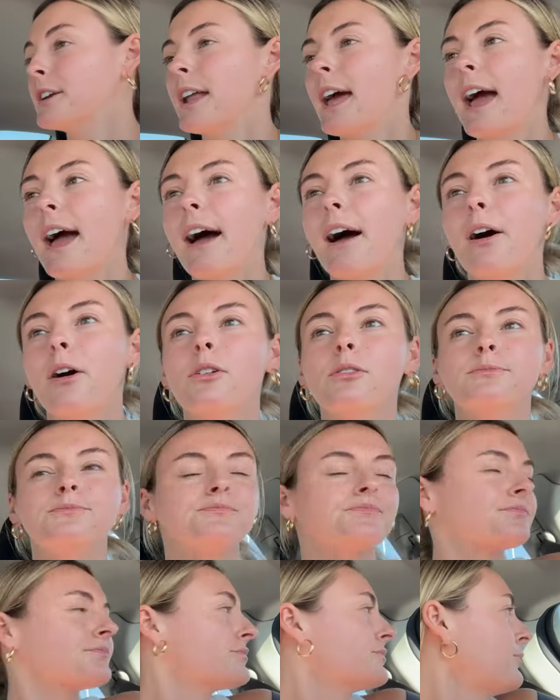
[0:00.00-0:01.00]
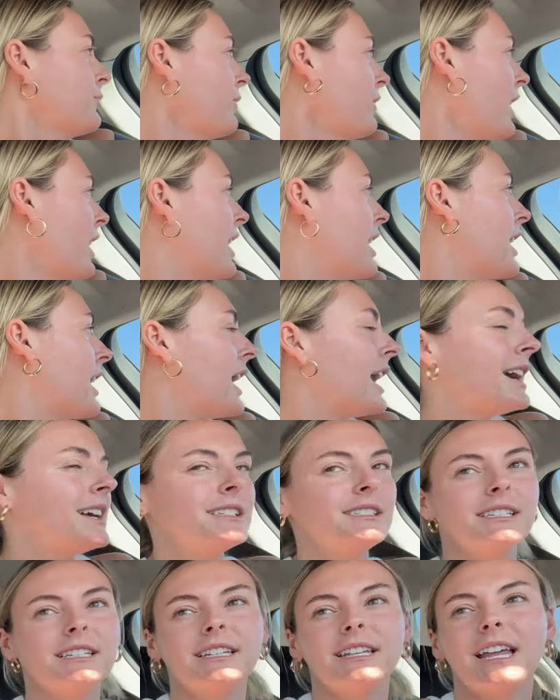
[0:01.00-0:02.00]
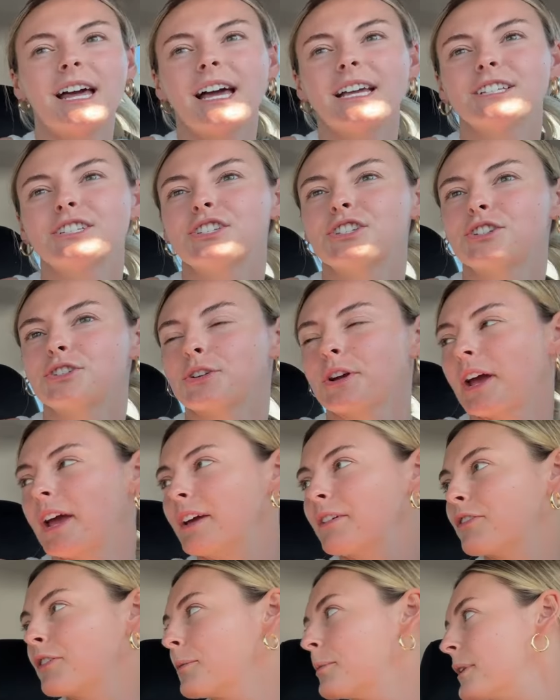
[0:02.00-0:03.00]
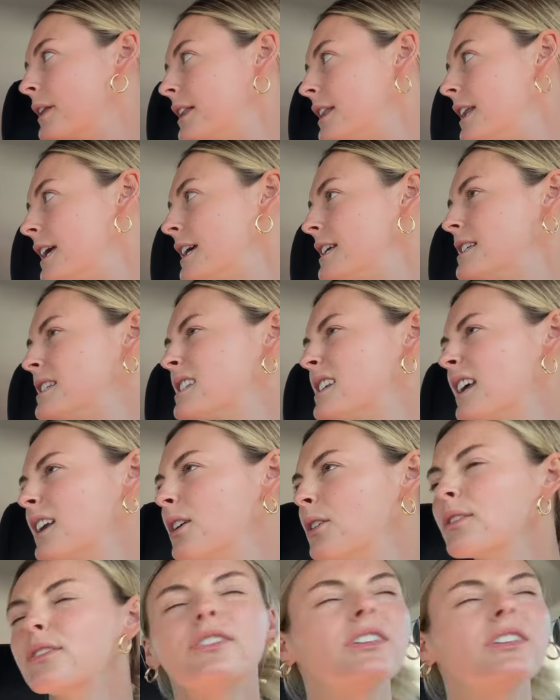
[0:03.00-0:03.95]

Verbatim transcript: now. I did not stray from the list, I don't